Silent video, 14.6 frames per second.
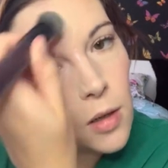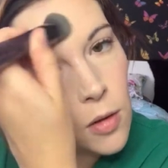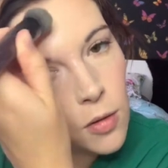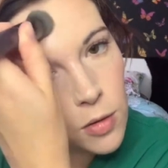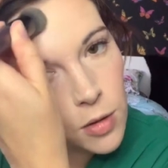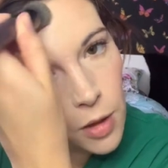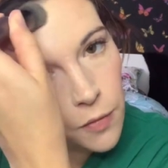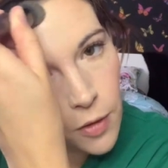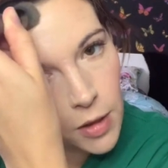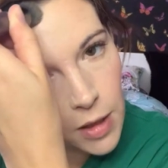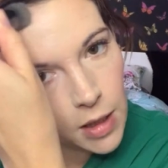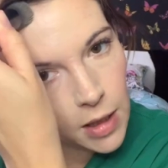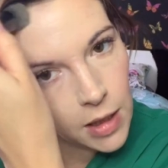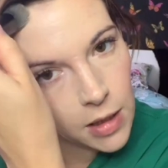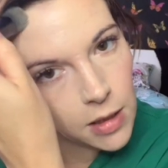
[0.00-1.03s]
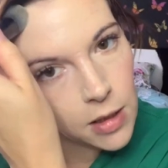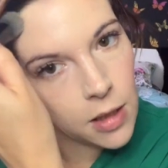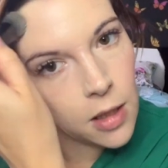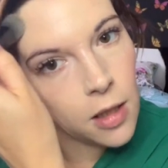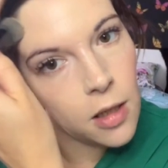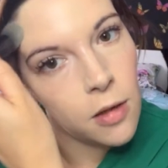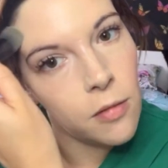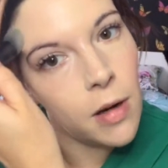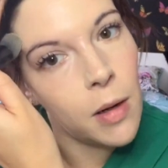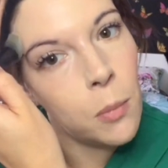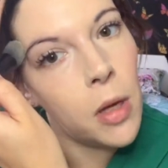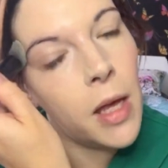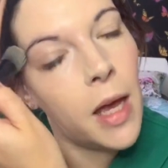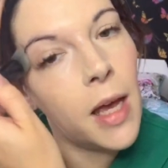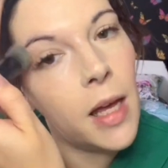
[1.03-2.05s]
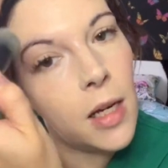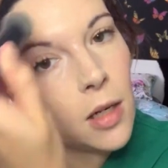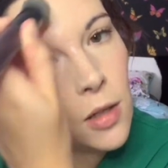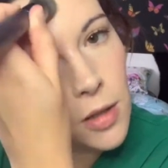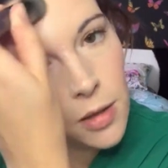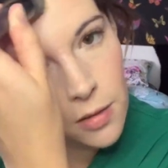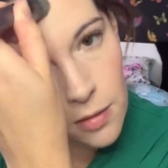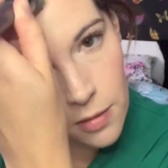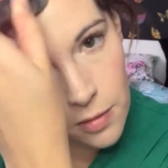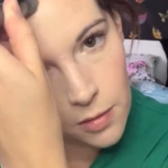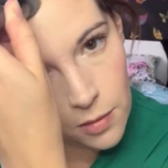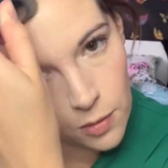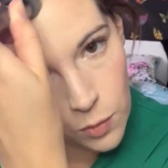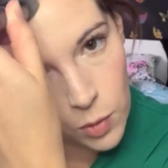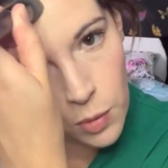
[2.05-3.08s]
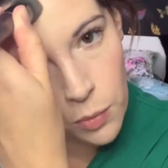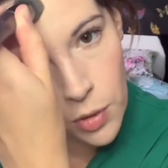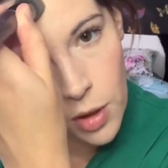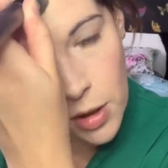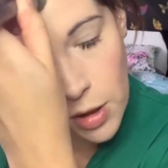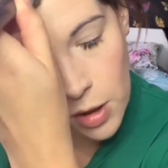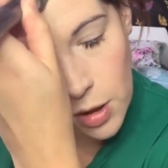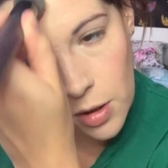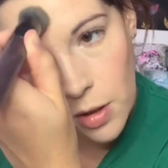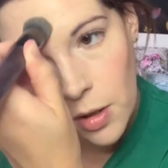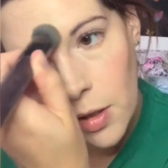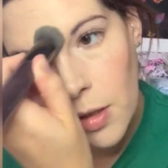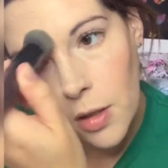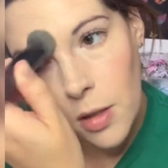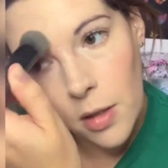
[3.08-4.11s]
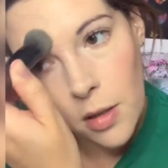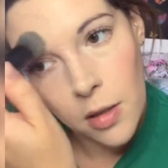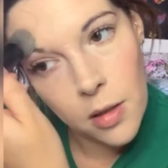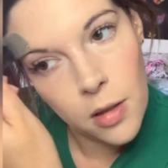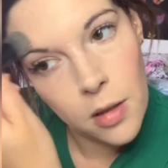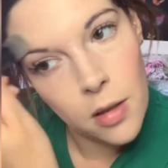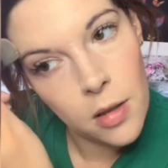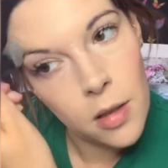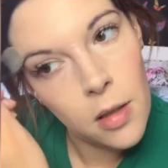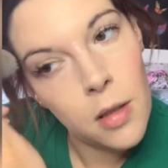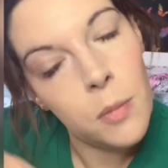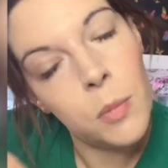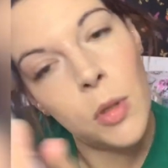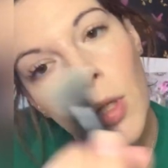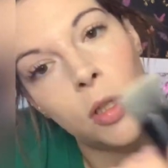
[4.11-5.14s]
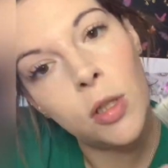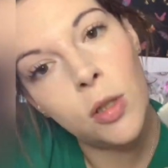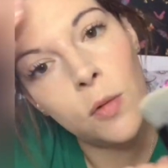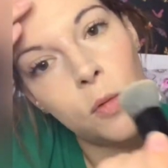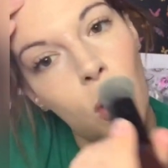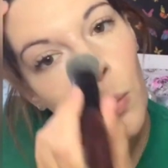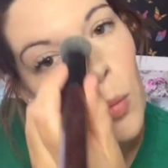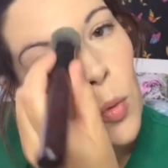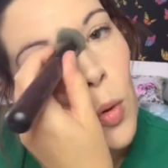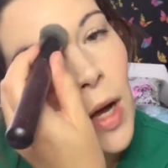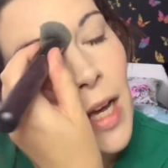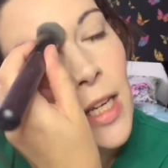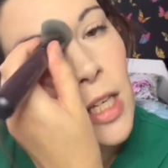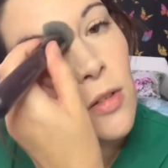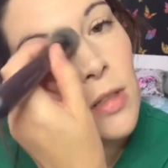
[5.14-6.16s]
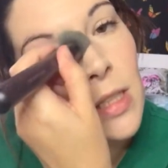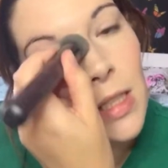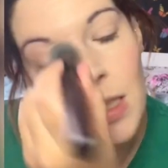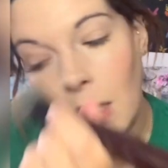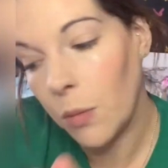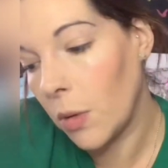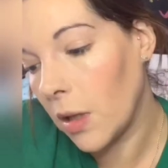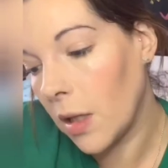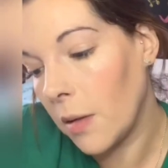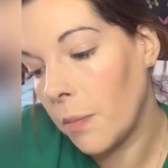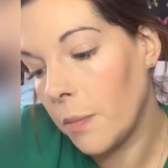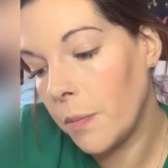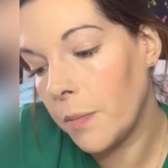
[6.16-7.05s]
I also find it easier around my hairline with a brush because you've got more accuracy with it.